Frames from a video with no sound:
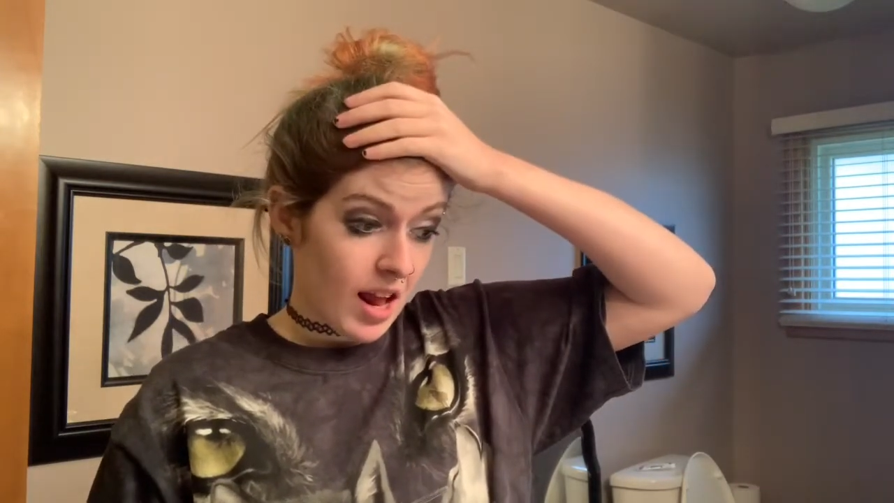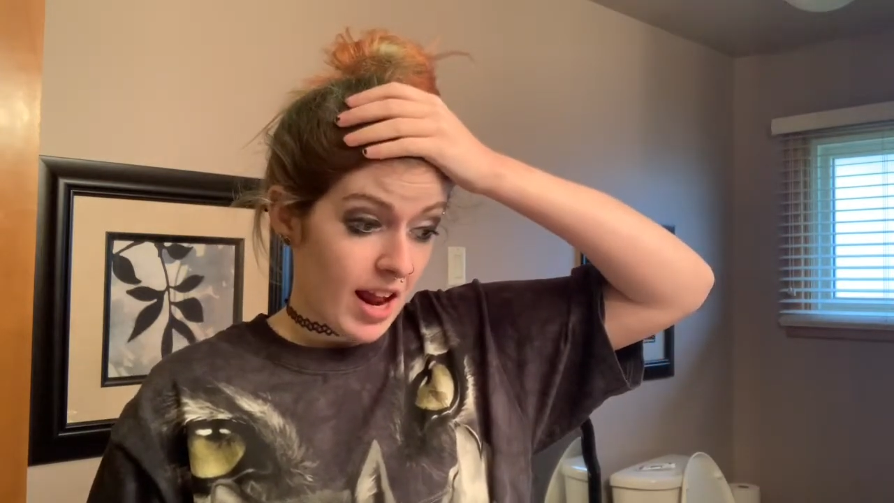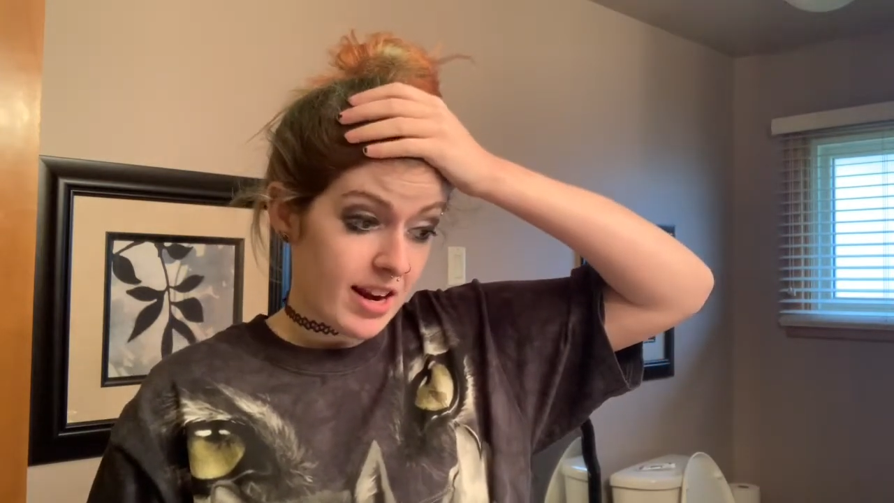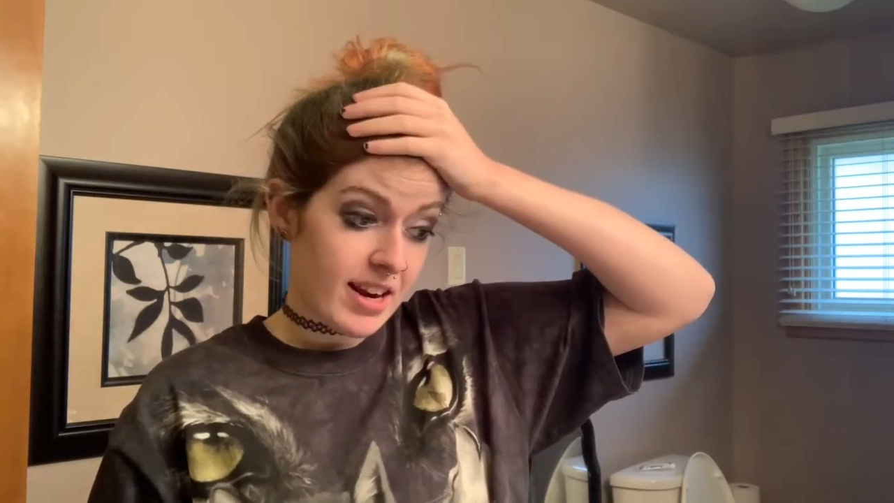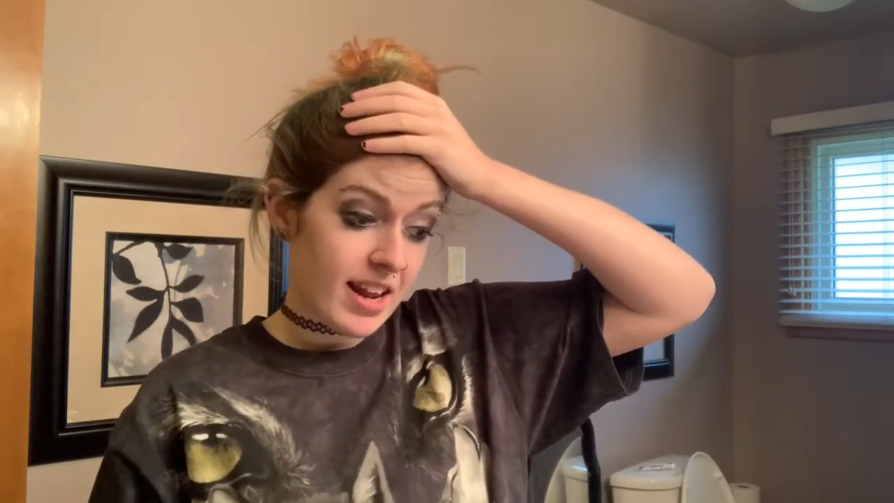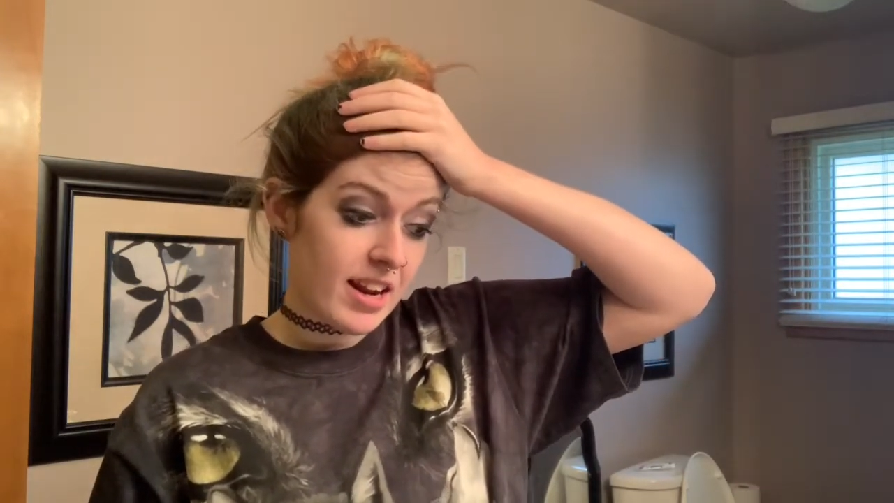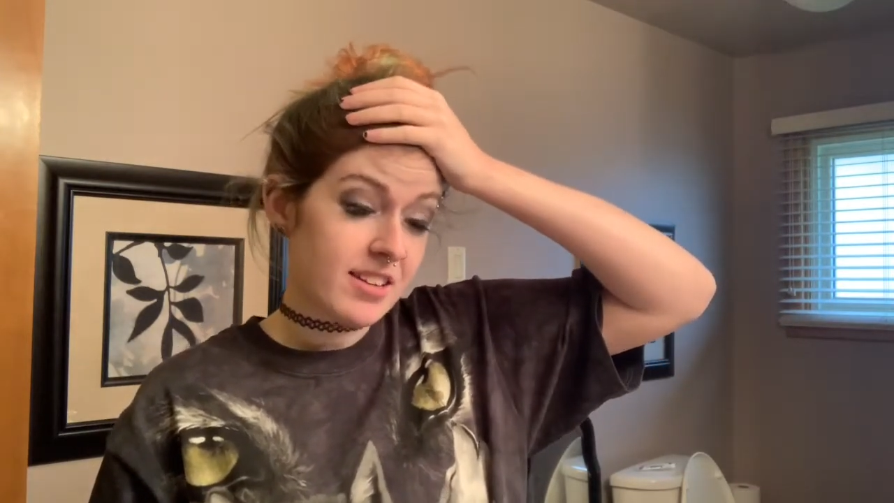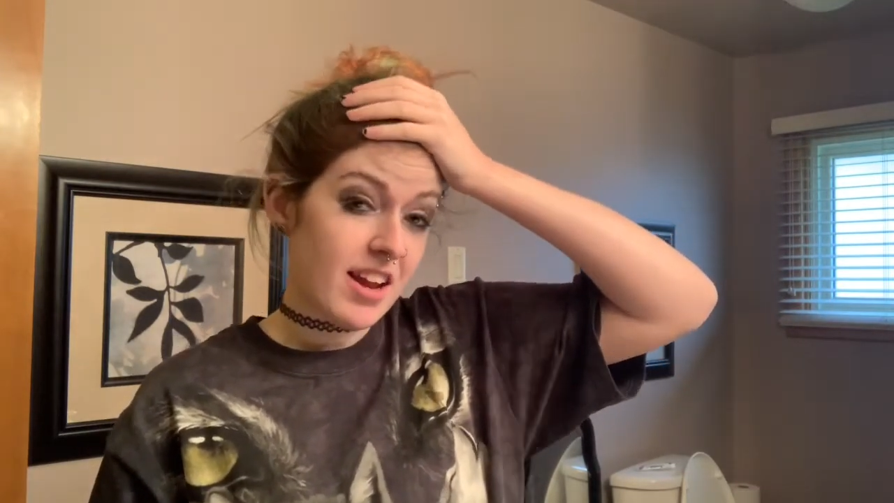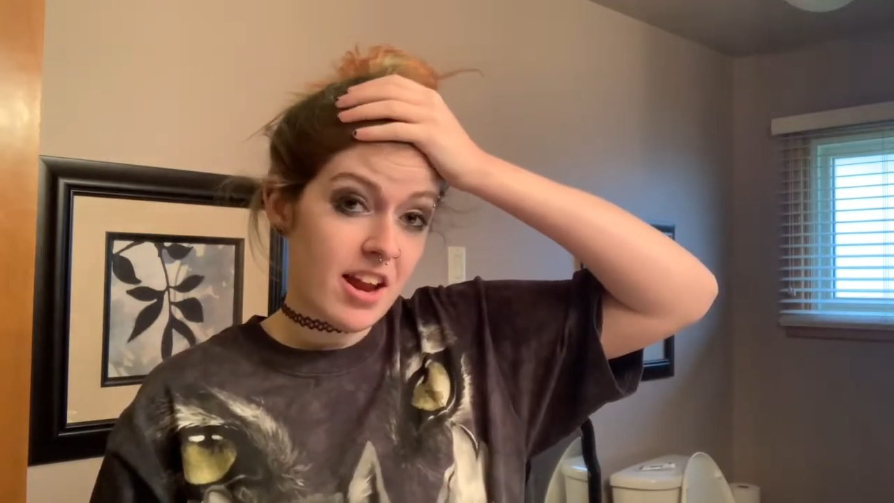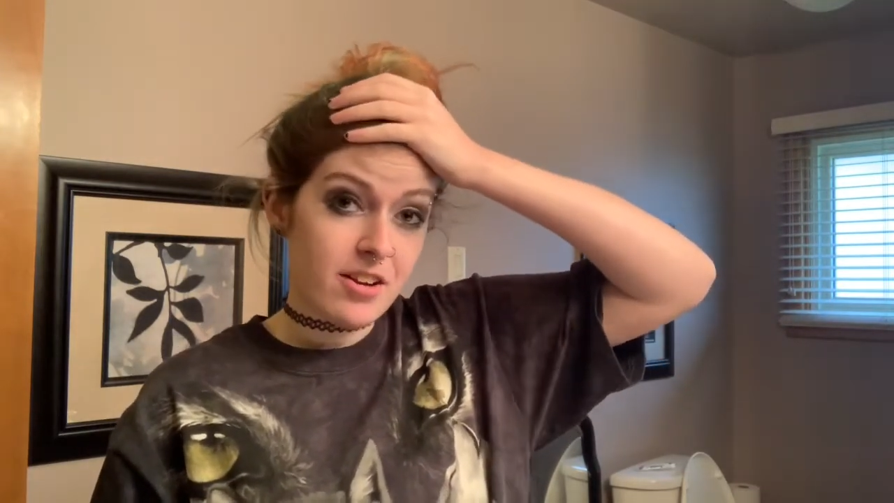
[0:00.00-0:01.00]
I didn't get a
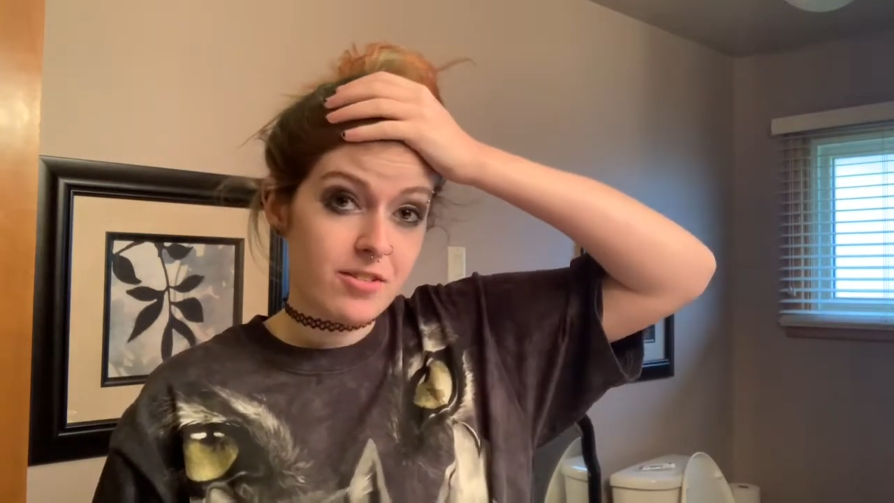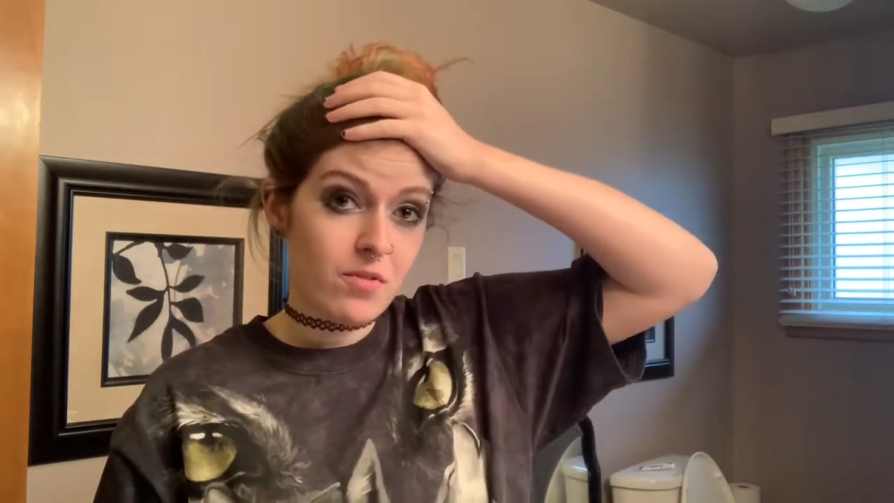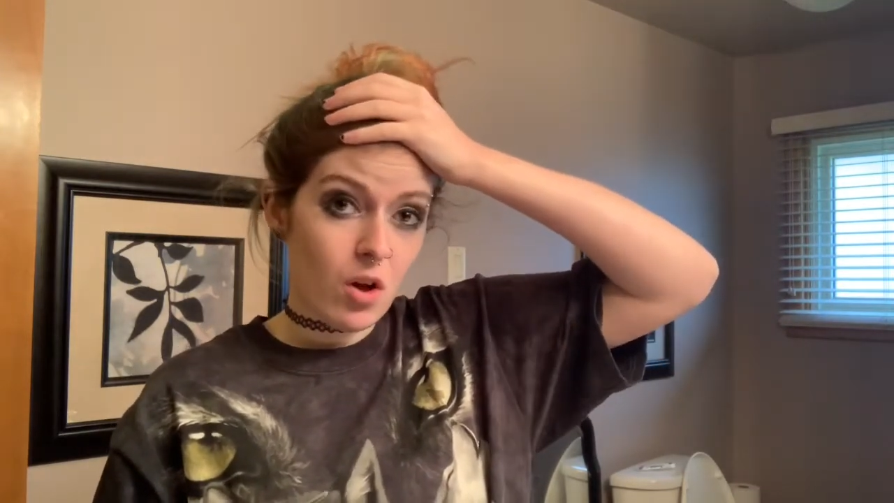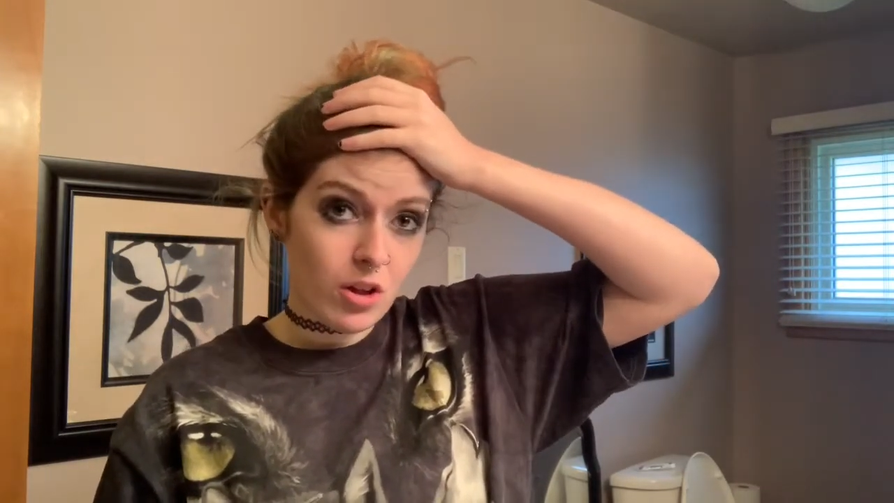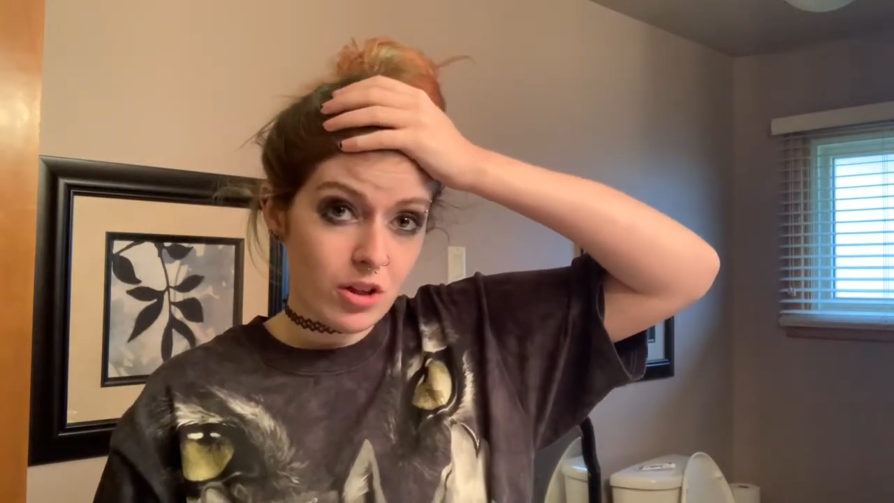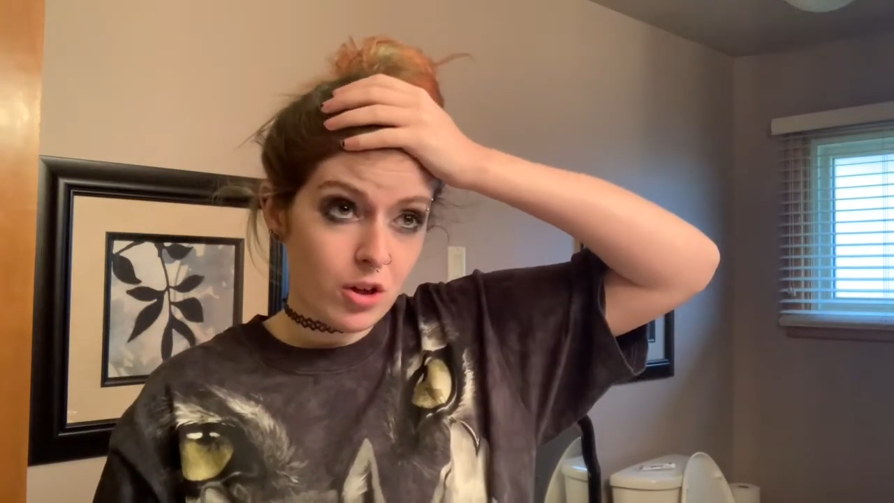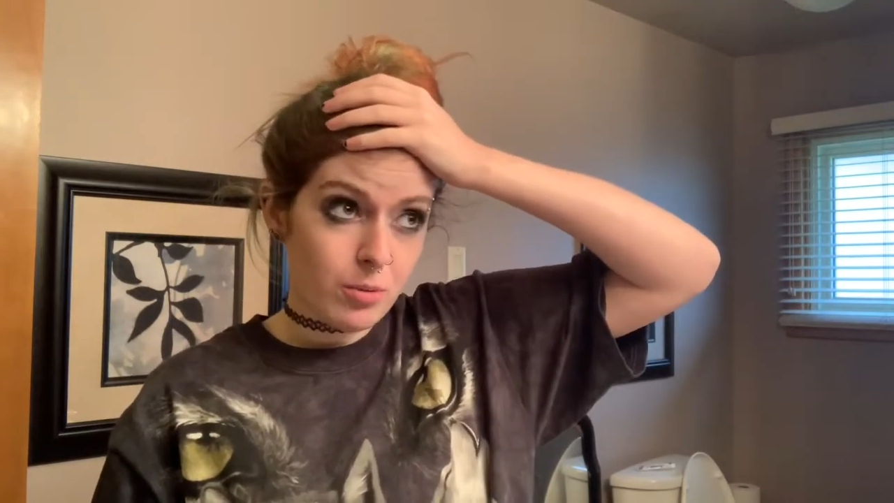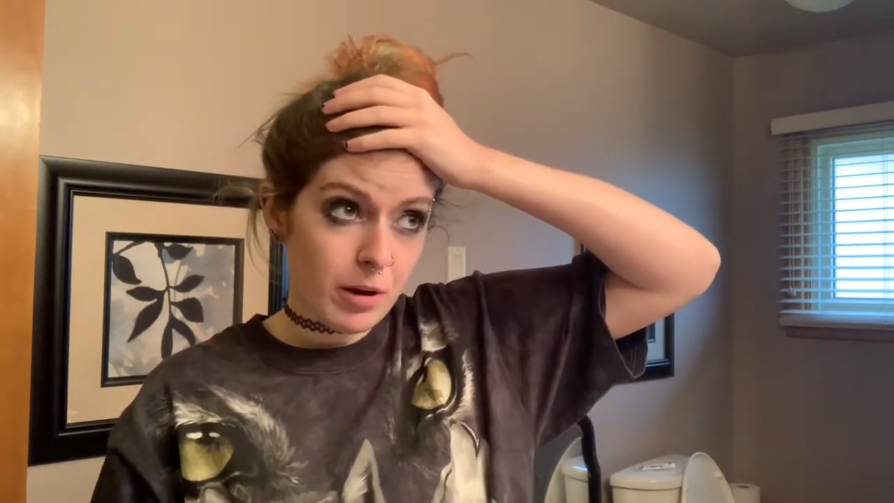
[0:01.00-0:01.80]
10 volume.